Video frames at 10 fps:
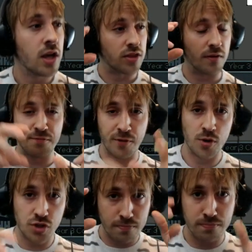The
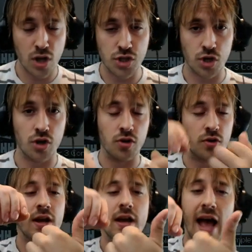first monster
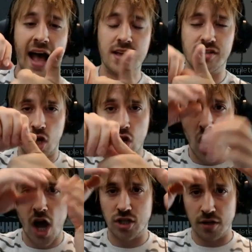has a
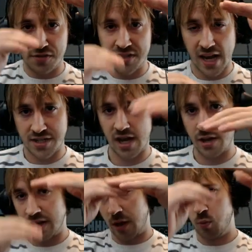lot of
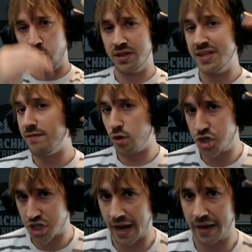data that will never
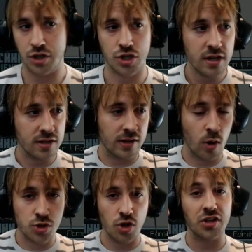change.
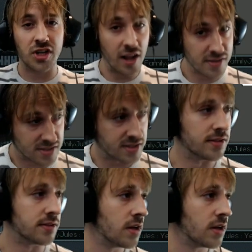Those are constant.